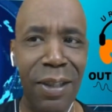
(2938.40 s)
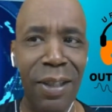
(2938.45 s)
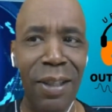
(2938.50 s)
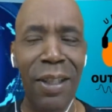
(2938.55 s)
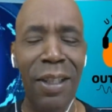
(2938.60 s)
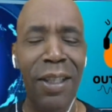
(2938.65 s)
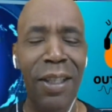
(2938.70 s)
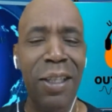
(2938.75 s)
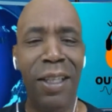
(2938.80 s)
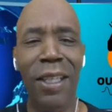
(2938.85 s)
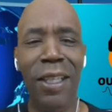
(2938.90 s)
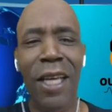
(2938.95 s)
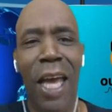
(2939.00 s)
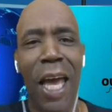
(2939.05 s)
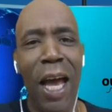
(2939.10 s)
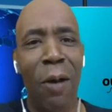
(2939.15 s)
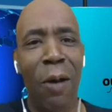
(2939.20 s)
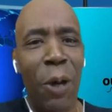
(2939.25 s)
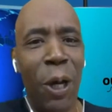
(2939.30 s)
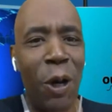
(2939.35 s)
But it looks
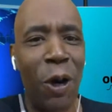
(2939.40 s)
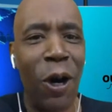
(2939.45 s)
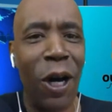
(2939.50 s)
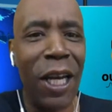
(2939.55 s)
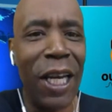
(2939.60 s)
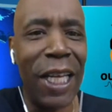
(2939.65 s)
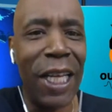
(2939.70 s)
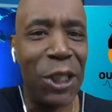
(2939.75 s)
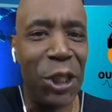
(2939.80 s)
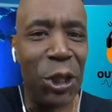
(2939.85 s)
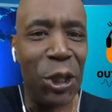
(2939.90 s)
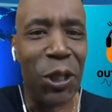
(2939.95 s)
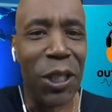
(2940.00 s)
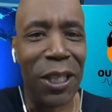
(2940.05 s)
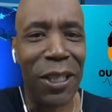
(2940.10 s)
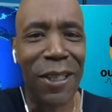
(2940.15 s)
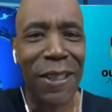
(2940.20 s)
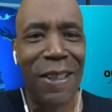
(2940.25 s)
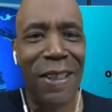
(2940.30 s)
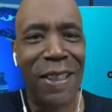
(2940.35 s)
like I need to get
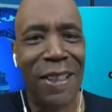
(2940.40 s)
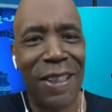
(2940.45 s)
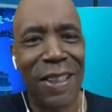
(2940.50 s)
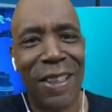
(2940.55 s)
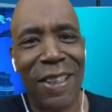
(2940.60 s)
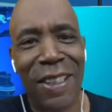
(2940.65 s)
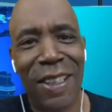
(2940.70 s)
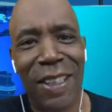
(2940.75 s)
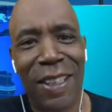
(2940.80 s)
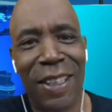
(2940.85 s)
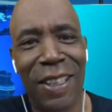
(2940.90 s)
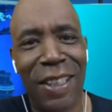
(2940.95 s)
my own plate.